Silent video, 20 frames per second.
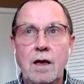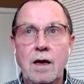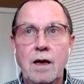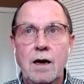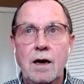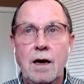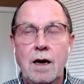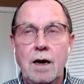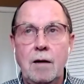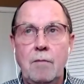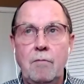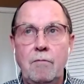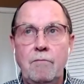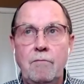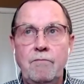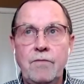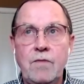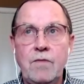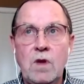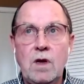
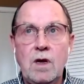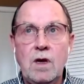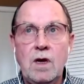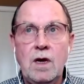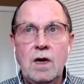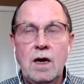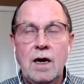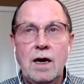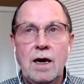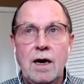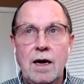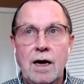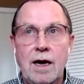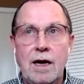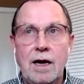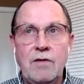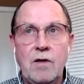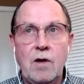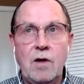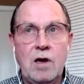Um,
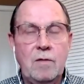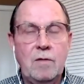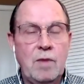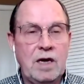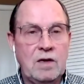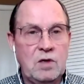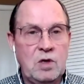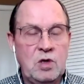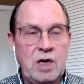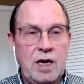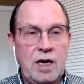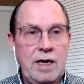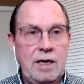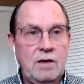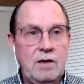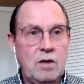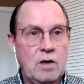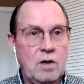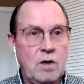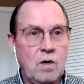I thought about
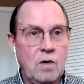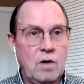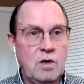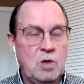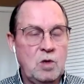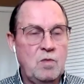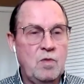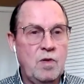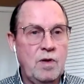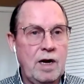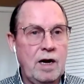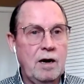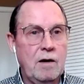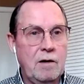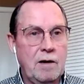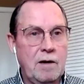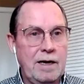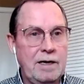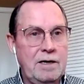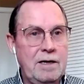saying the Lord's Prayer,
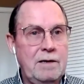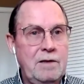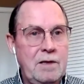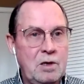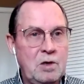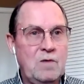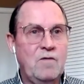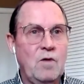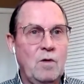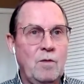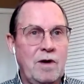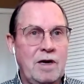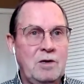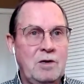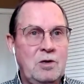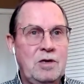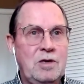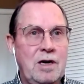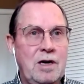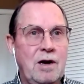and I did this for
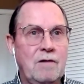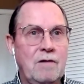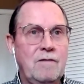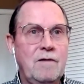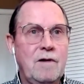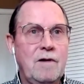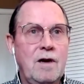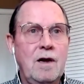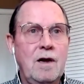myself.